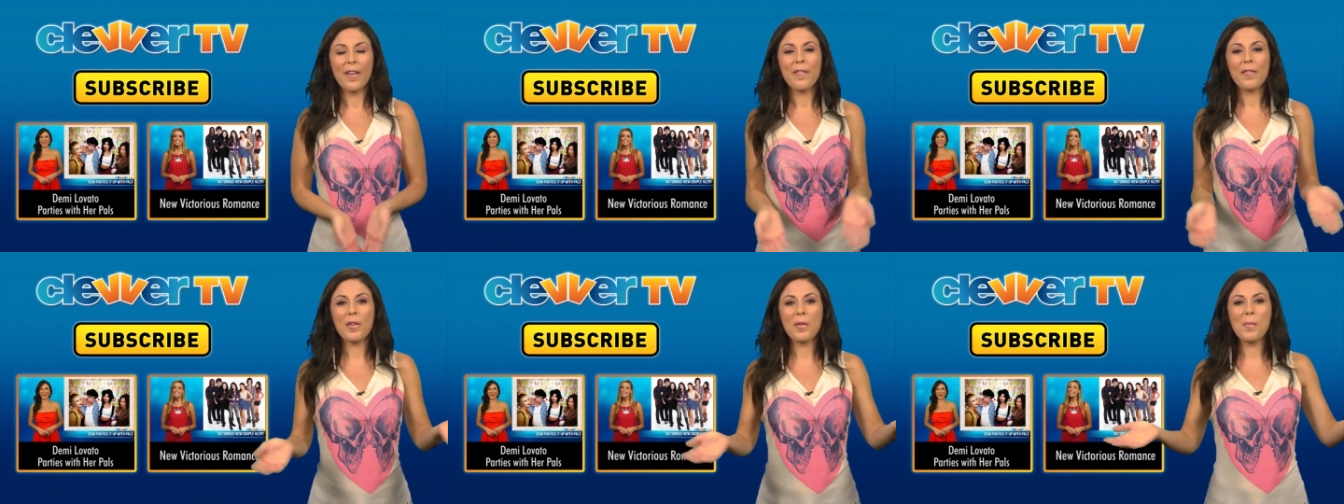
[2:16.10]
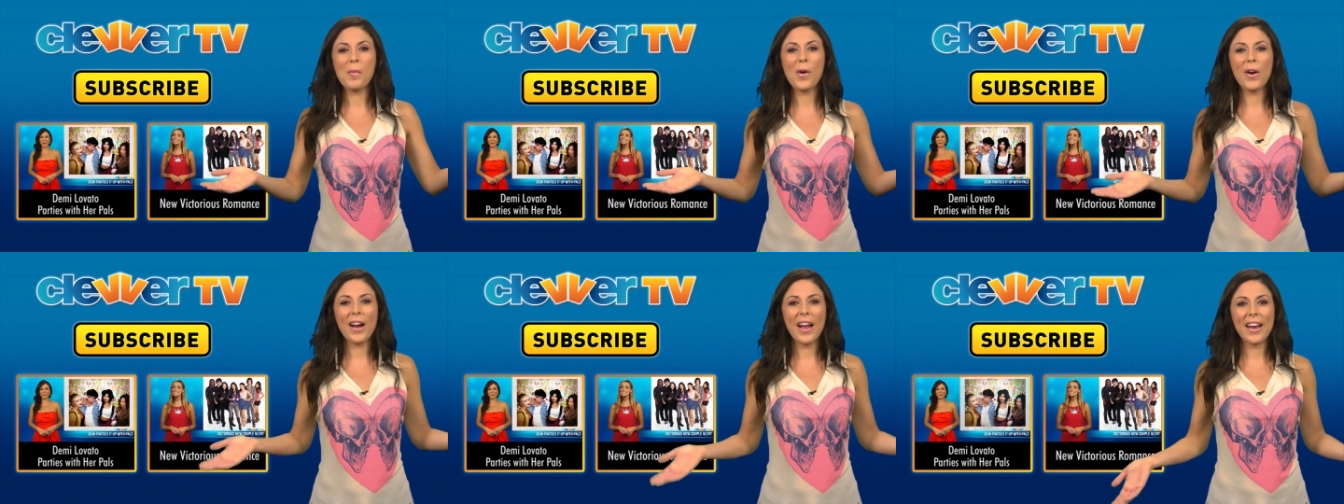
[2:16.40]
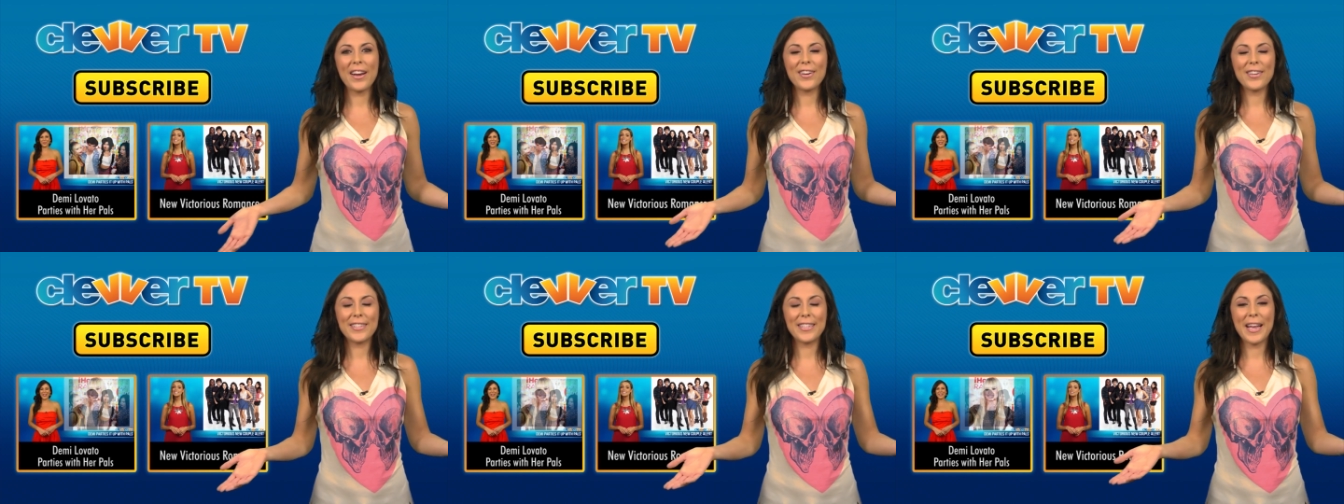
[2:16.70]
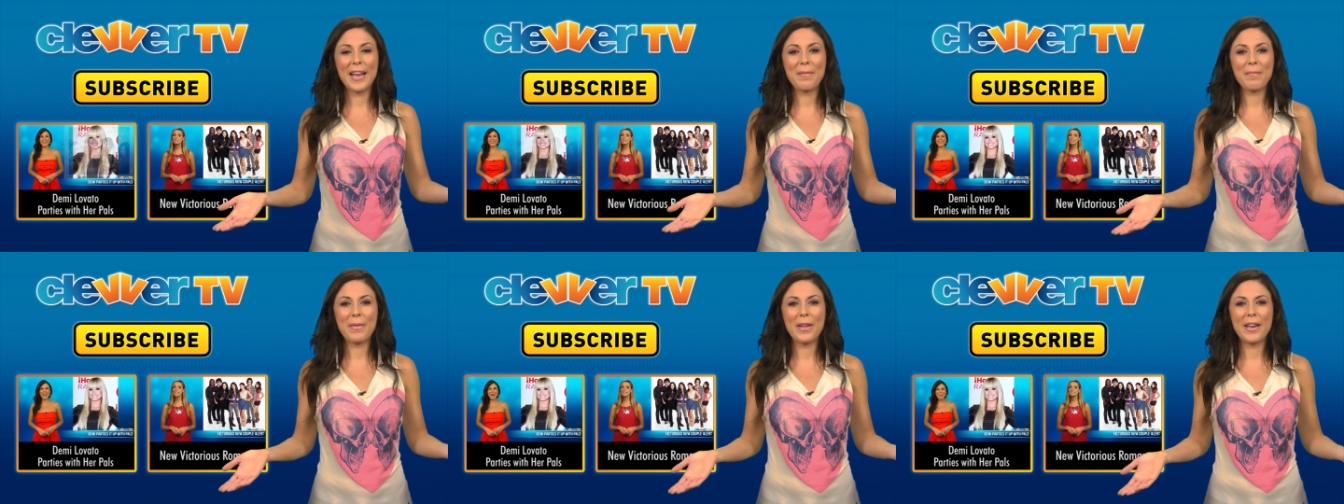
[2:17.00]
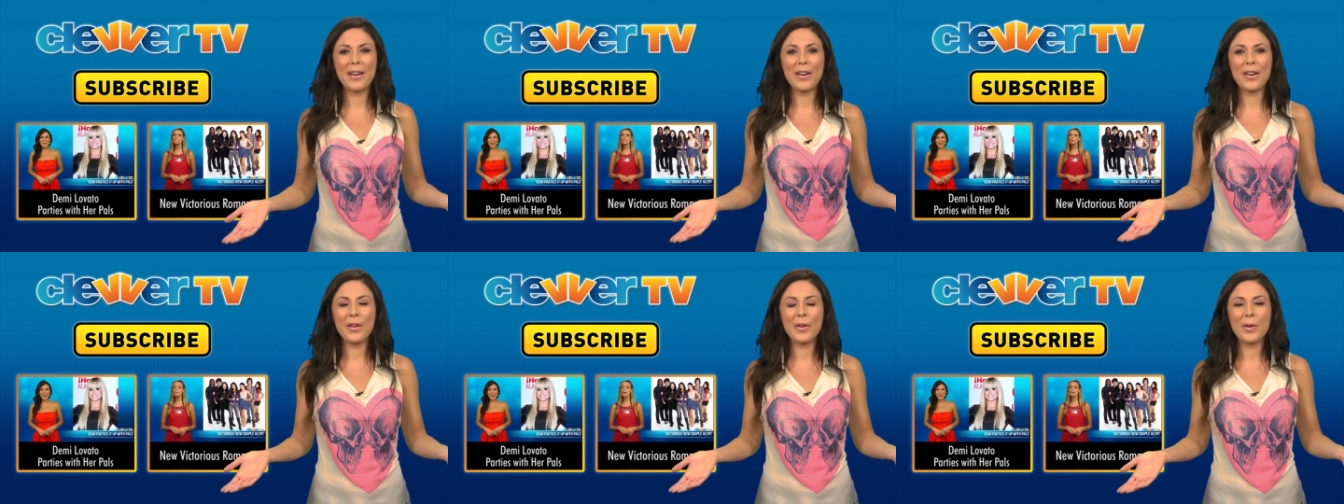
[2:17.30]
For more
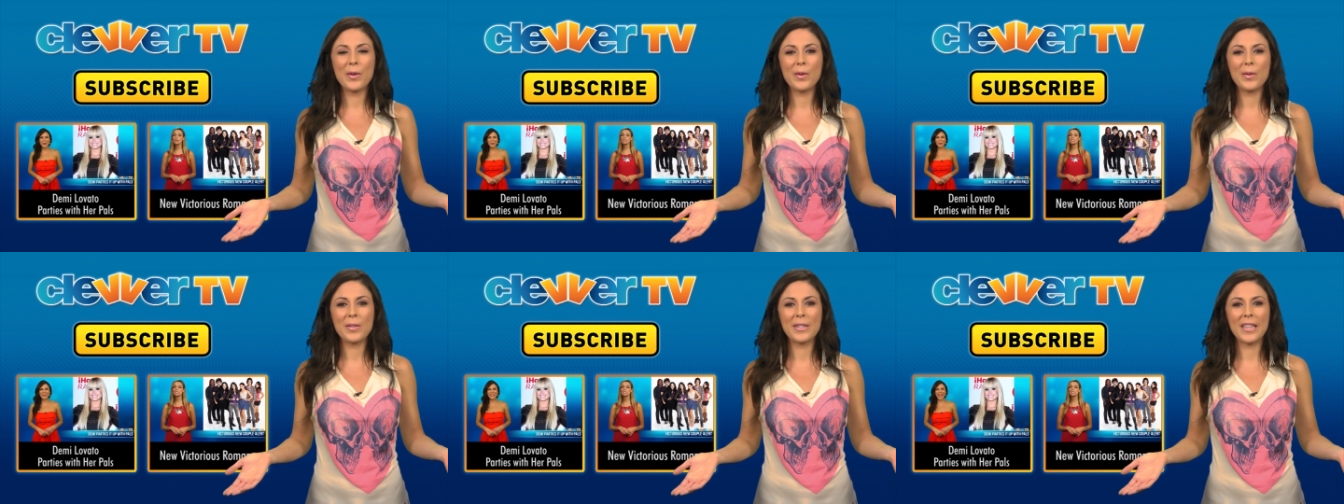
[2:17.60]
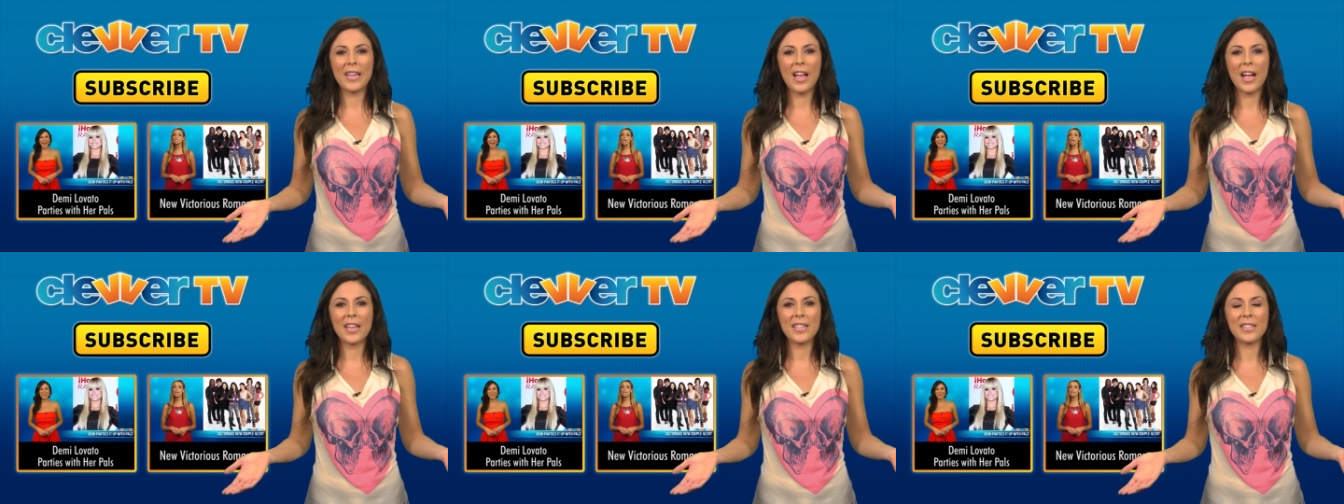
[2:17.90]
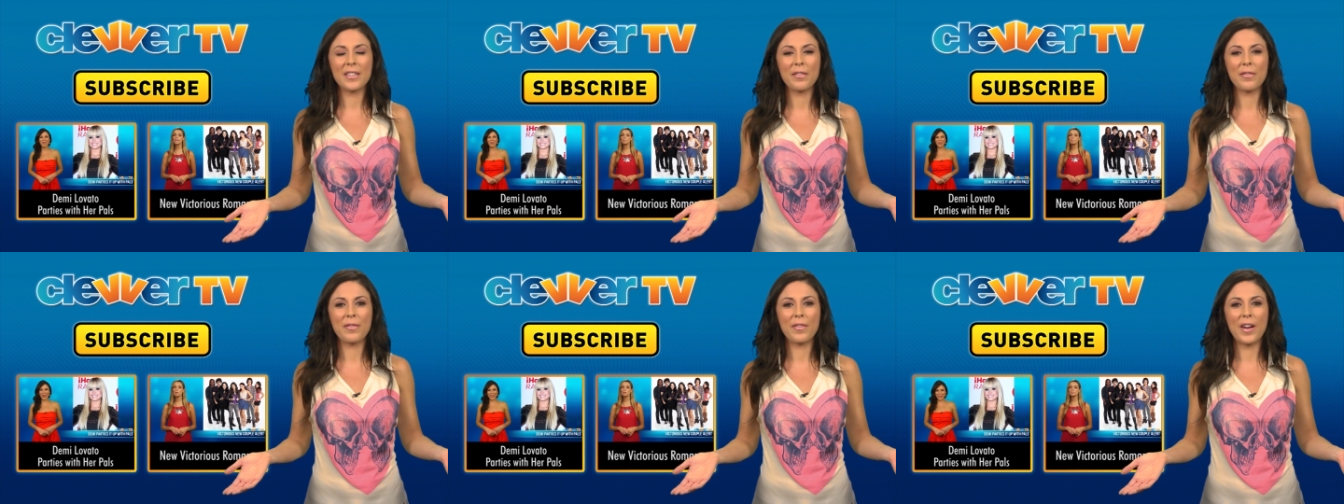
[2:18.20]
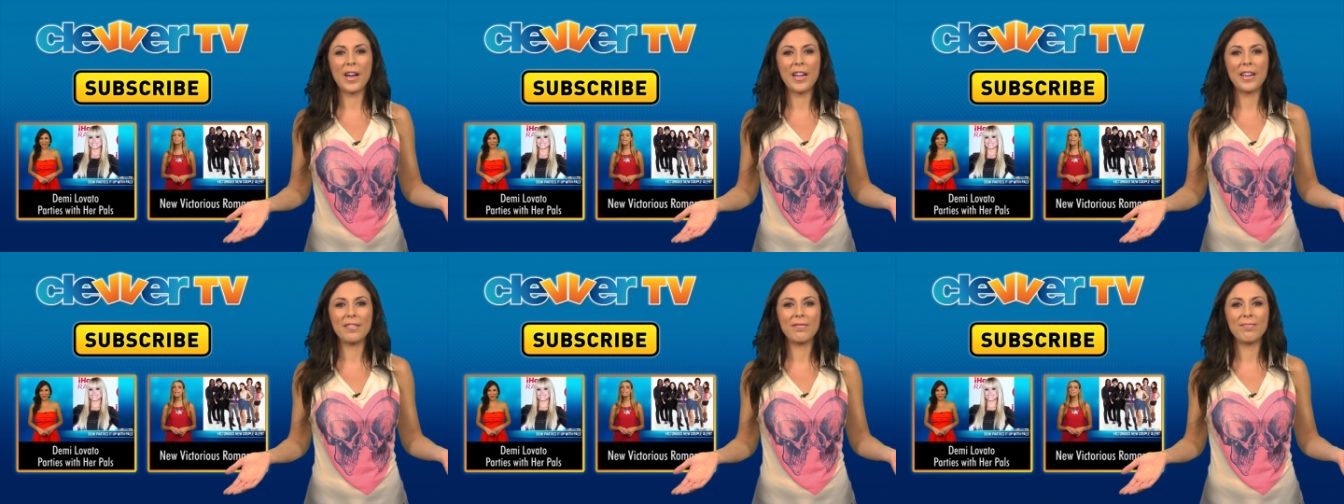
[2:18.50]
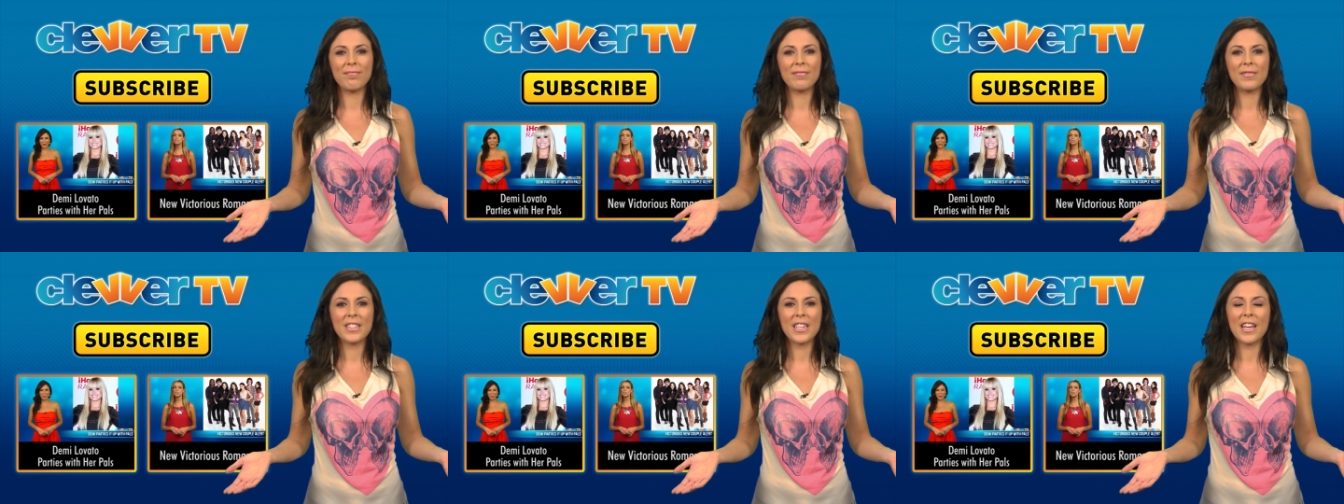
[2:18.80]
entertainment news, lots of
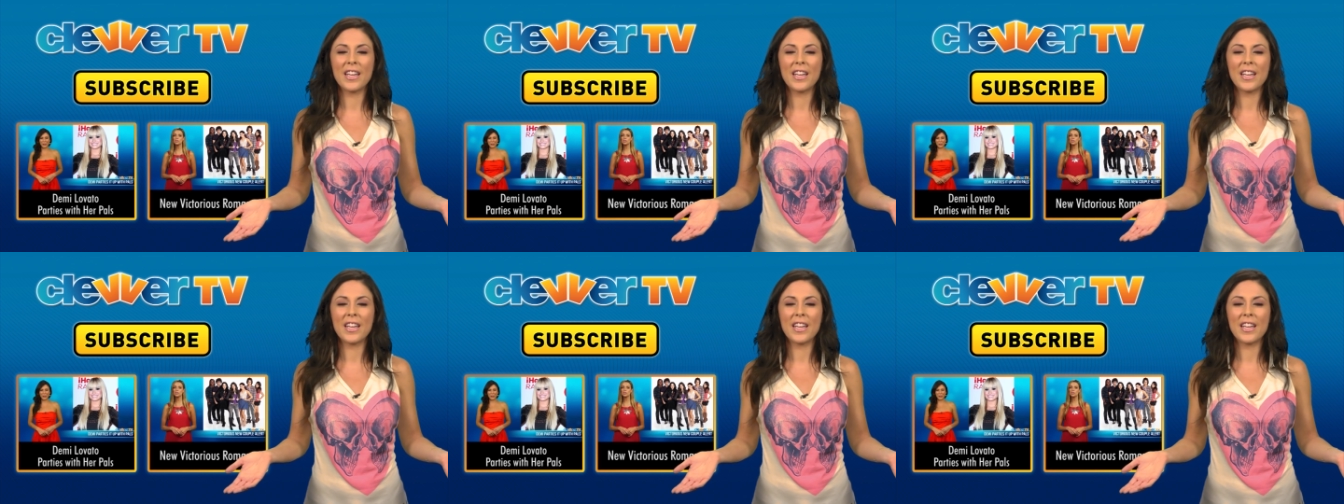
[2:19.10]
fun,